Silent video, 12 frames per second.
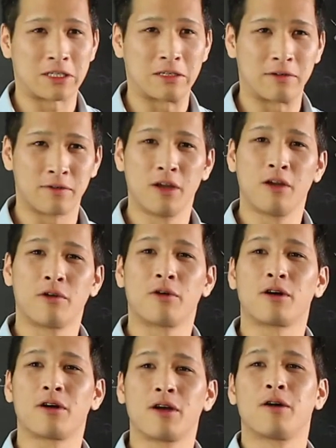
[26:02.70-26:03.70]
of,
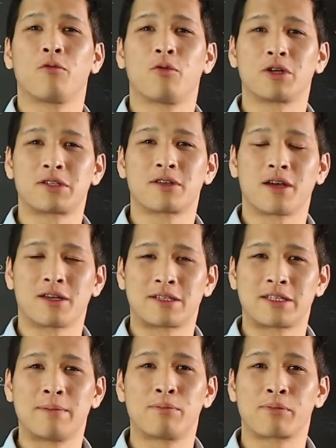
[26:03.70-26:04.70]
well, what's a
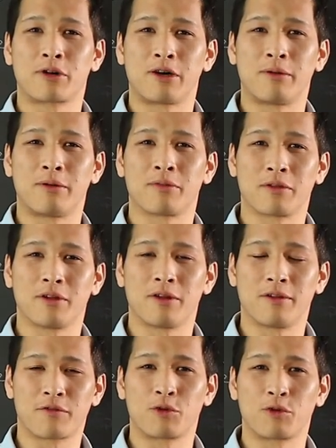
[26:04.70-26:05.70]
simple problem
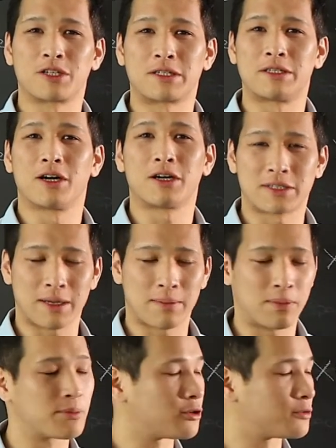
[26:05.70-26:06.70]
for which it's not
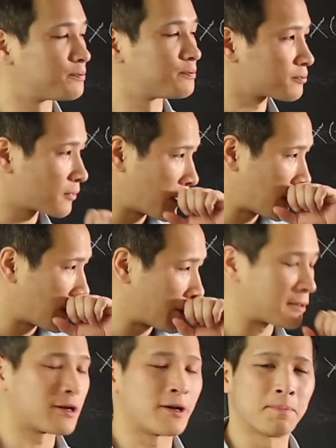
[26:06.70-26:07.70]
separable, and
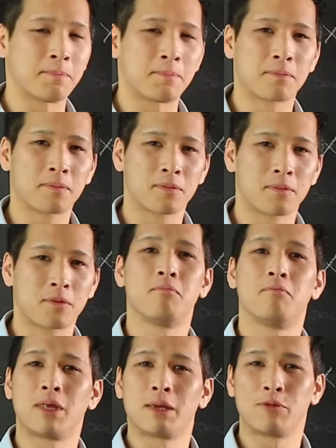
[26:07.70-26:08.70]
um,
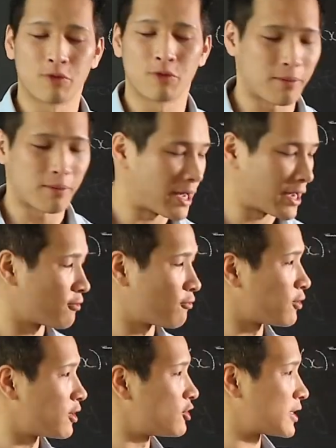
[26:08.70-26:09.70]
maybe we'll come back and
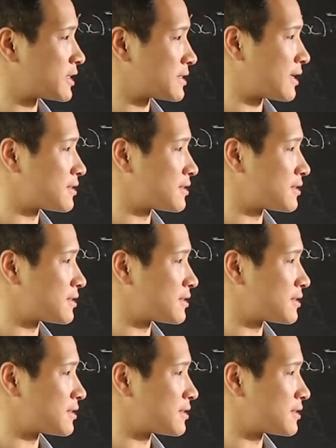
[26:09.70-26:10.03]
readdress that.